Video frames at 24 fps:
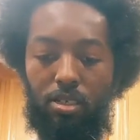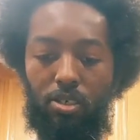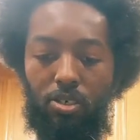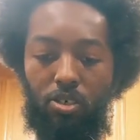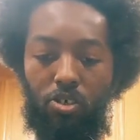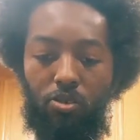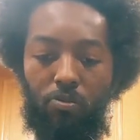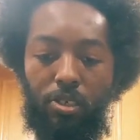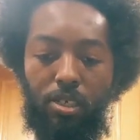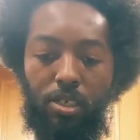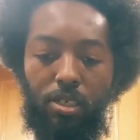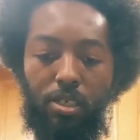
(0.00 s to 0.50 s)

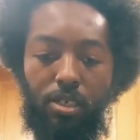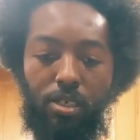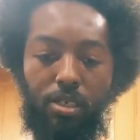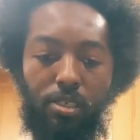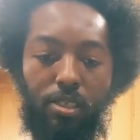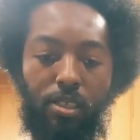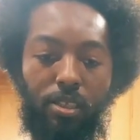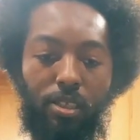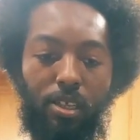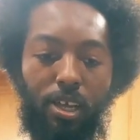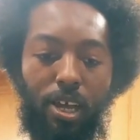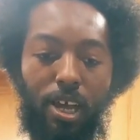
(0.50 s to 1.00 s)
Hope
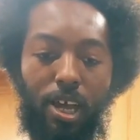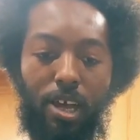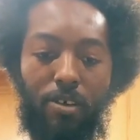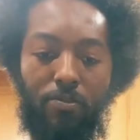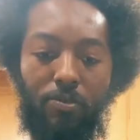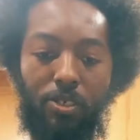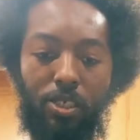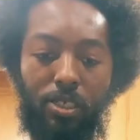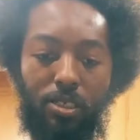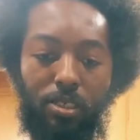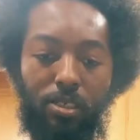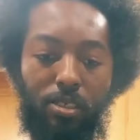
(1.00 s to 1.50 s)
the
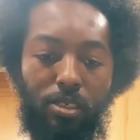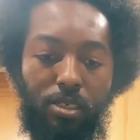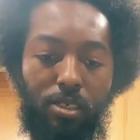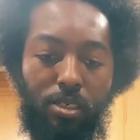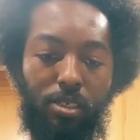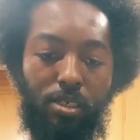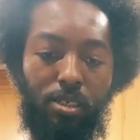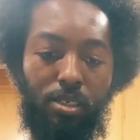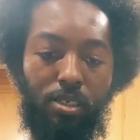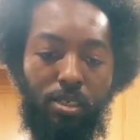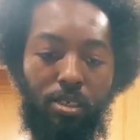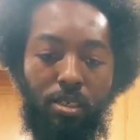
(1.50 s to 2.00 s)
live is,
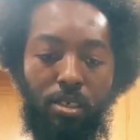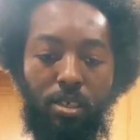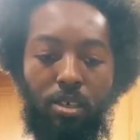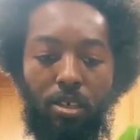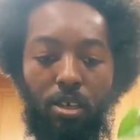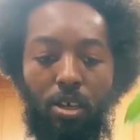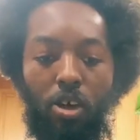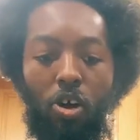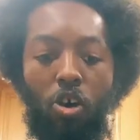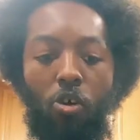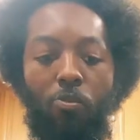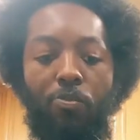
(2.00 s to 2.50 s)

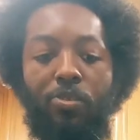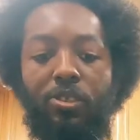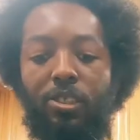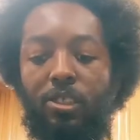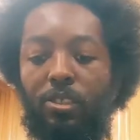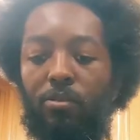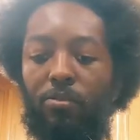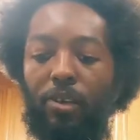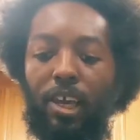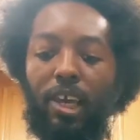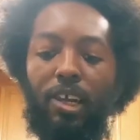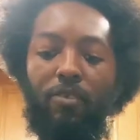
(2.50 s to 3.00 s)
hope it's
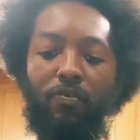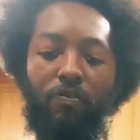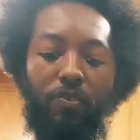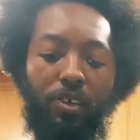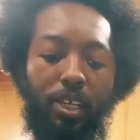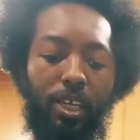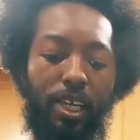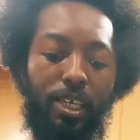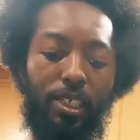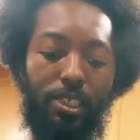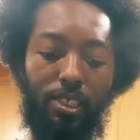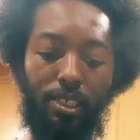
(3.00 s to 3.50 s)
some
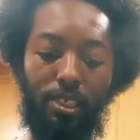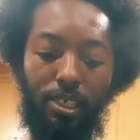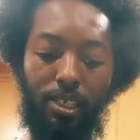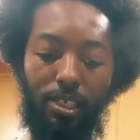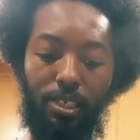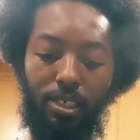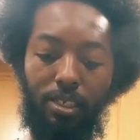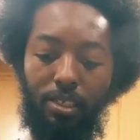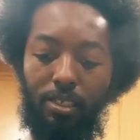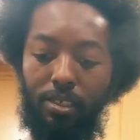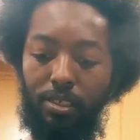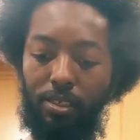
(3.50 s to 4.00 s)
edification
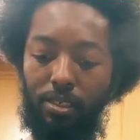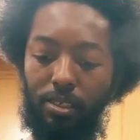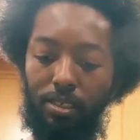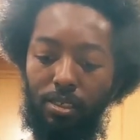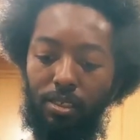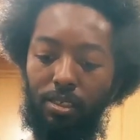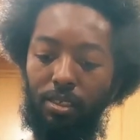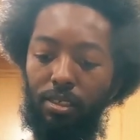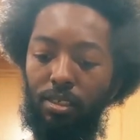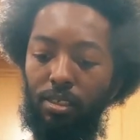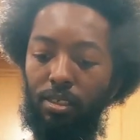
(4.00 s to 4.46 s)
in this.